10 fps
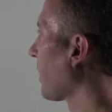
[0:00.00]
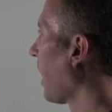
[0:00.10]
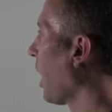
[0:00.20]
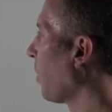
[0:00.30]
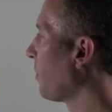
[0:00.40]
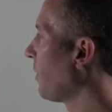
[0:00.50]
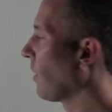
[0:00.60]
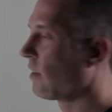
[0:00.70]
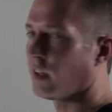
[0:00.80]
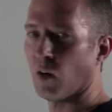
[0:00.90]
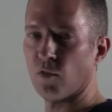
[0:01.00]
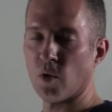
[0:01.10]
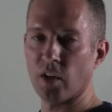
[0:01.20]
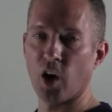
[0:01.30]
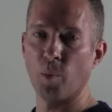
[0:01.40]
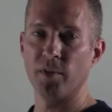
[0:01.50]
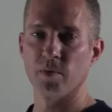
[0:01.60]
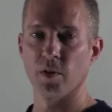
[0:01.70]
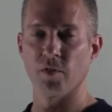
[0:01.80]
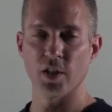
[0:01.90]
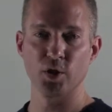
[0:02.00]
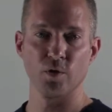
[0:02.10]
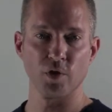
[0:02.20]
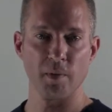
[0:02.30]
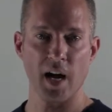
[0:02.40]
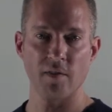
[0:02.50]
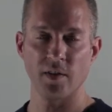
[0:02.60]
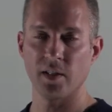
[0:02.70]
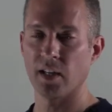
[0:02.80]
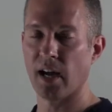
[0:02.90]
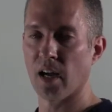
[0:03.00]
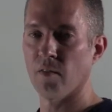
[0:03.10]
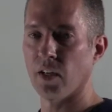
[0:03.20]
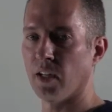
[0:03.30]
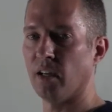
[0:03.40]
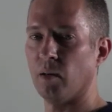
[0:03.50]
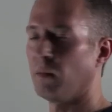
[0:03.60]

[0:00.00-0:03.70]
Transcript: hope you found this helpful, and I hope this prevents you from having to have a